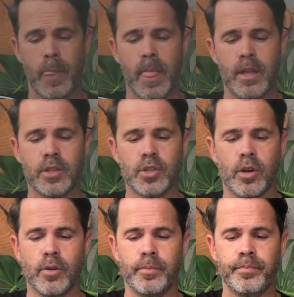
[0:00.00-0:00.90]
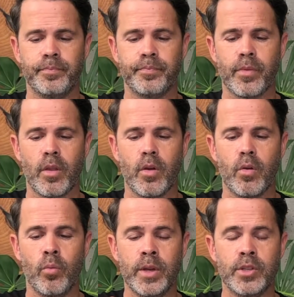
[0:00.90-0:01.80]
So
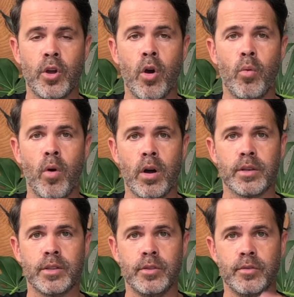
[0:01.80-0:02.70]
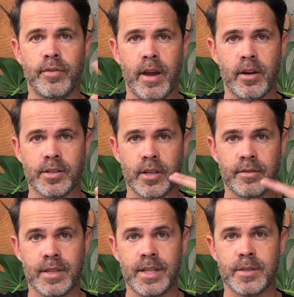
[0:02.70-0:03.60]
we don't want to find ourselves in
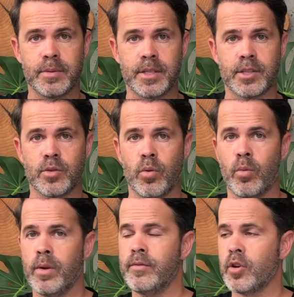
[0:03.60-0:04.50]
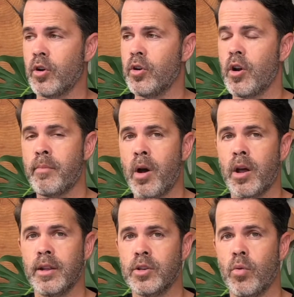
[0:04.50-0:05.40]
this position where we've turned our body
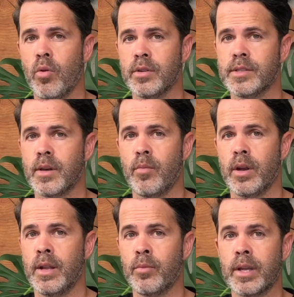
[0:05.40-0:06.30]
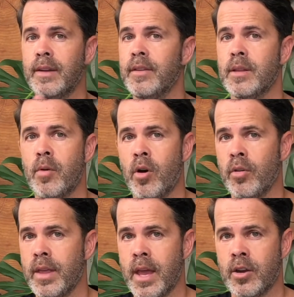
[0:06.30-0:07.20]
towards someone and we're giving them all
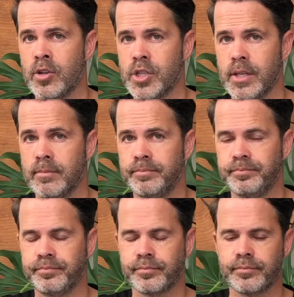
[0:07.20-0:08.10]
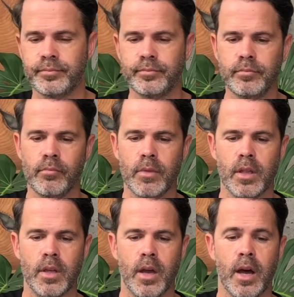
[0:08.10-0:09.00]
the energy.
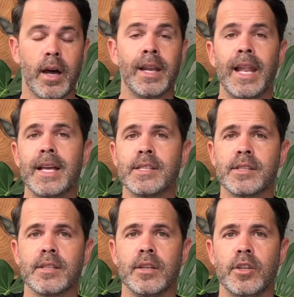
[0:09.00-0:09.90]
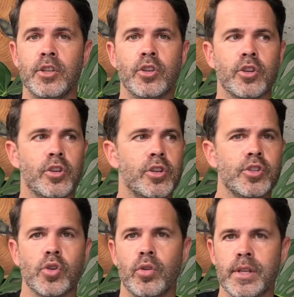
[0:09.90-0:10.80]
Unless you're
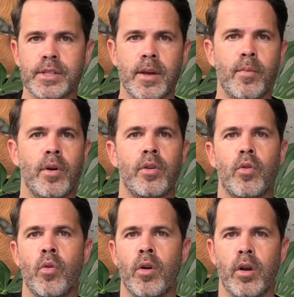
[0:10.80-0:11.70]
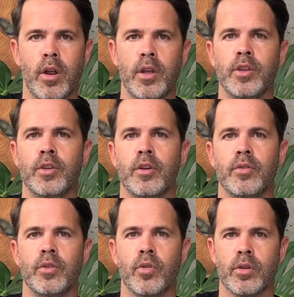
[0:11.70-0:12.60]
consoling someone or, you know,
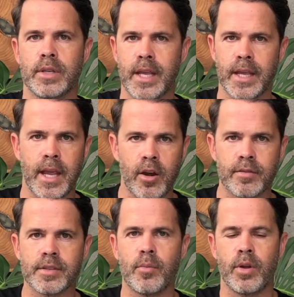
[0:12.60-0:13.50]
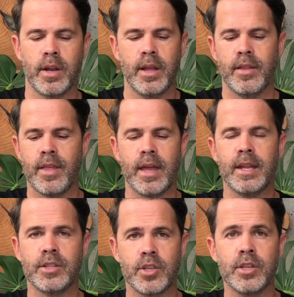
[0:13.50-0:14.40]
you're taking care of someone, then
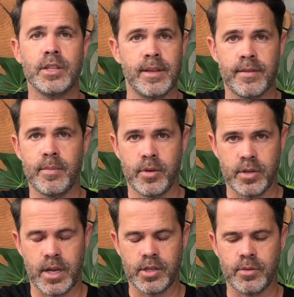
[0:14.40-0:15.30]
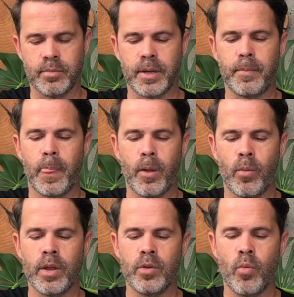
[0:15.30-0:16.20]
it's good to give them your attention. But what
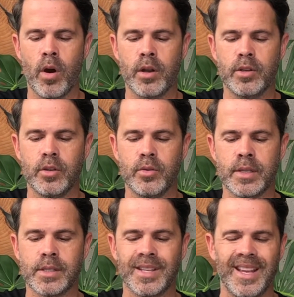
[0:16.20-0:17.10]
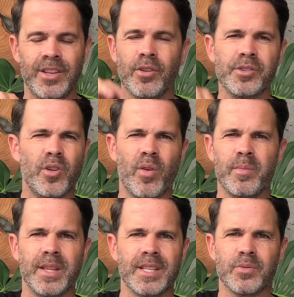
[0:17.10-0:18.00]
you want to do is, you also don't want to be
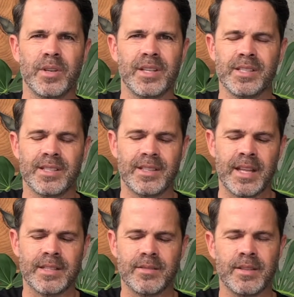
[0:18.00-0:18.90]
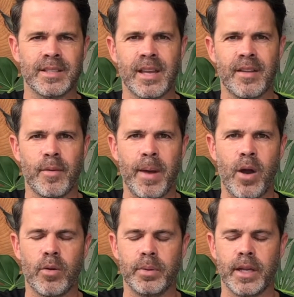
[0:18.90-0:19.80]
this one because that's kind of a
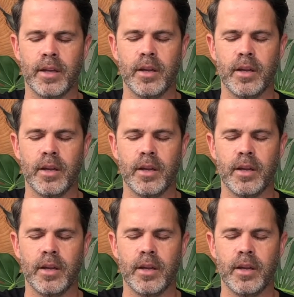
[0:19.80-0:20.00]
power play.